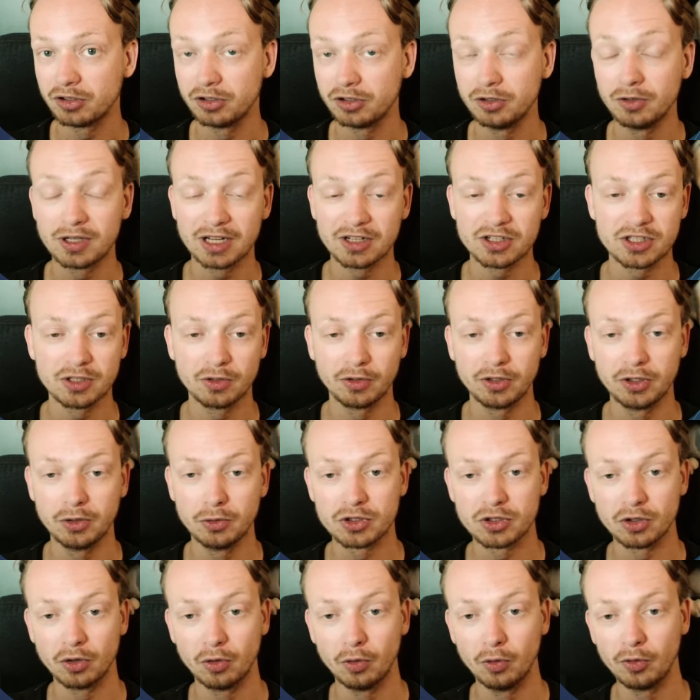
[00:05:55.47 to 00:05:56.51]
You can still use
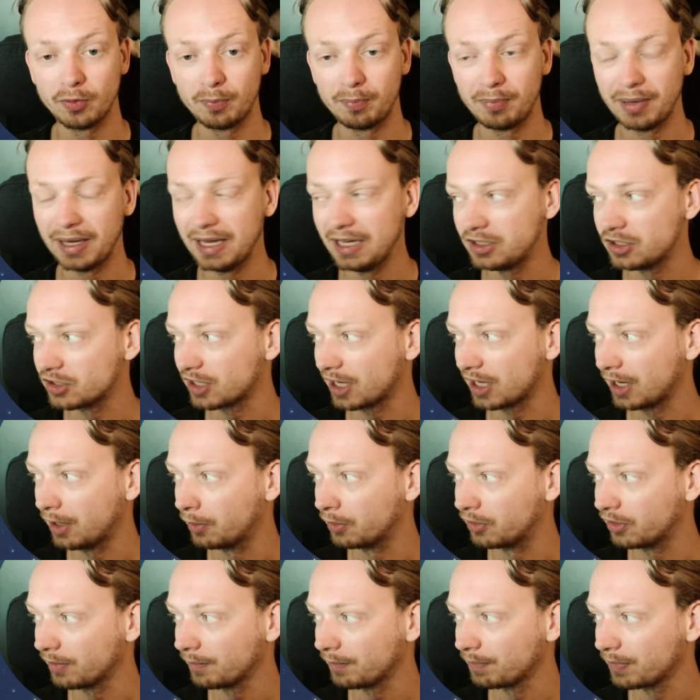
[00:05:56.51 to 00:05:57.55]
the old pages
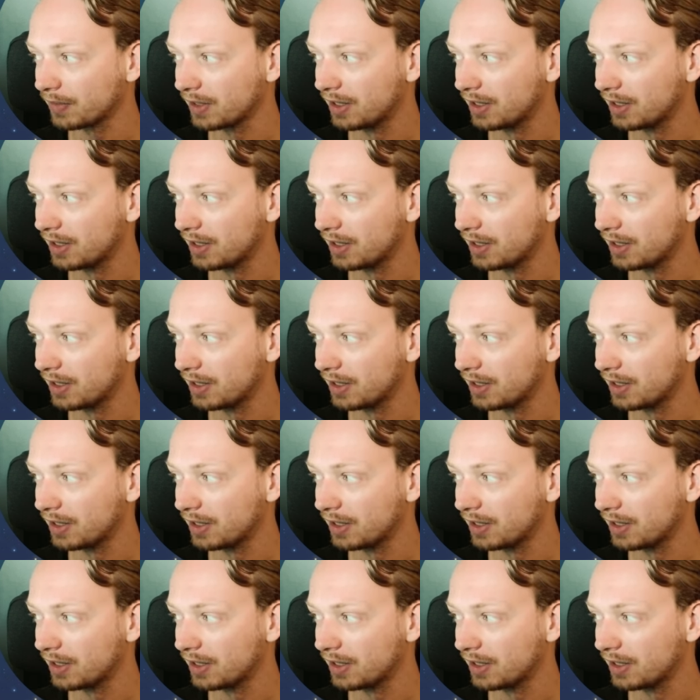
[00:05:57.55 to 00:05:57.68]
router,